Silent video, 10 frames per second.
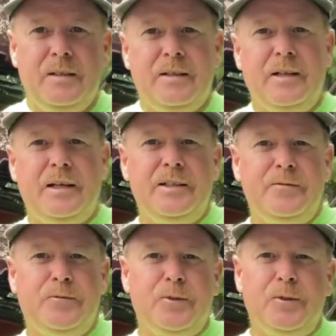Yeah, I
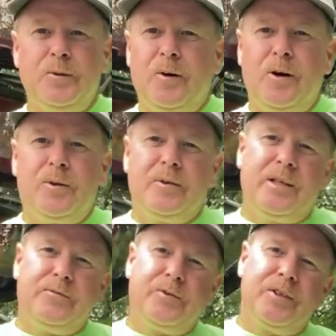did feel a little awkward
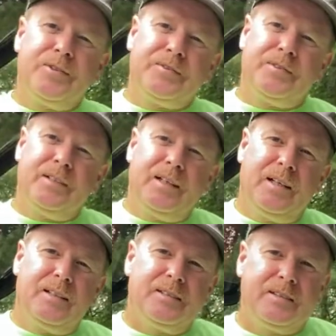at first,
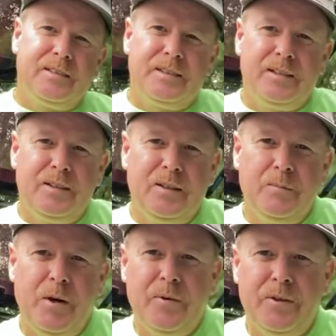
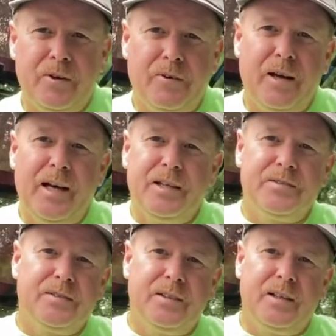mowing their
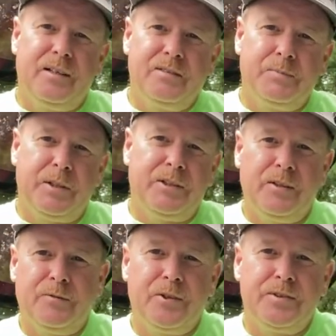grass, especially
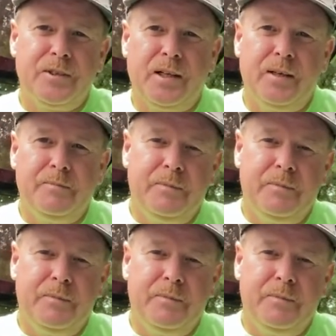the first time,